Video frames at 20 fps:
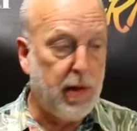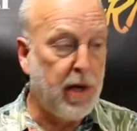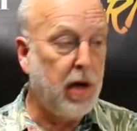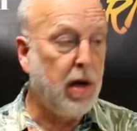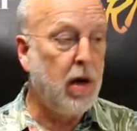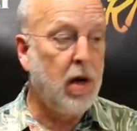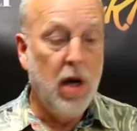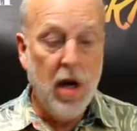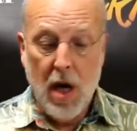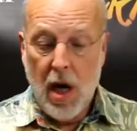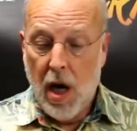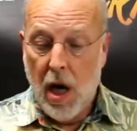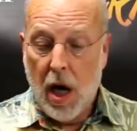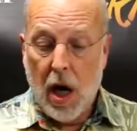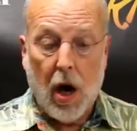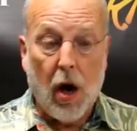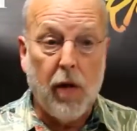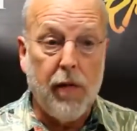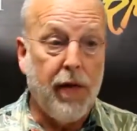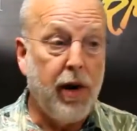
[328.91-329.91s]
and
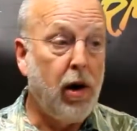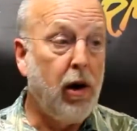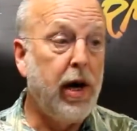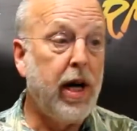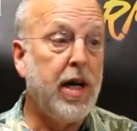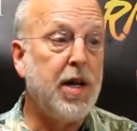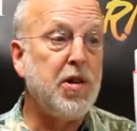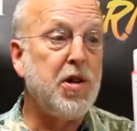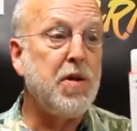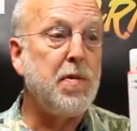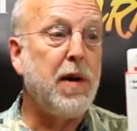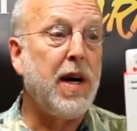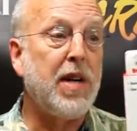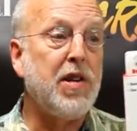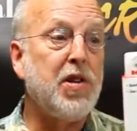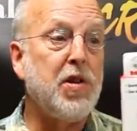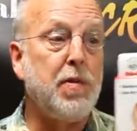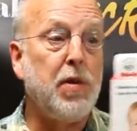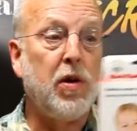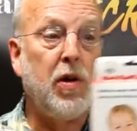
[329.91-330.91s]
are very
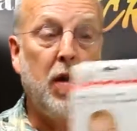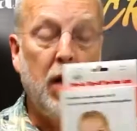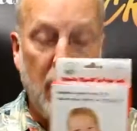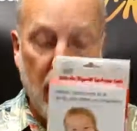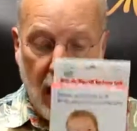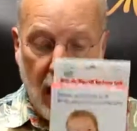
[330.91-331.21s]
indispensable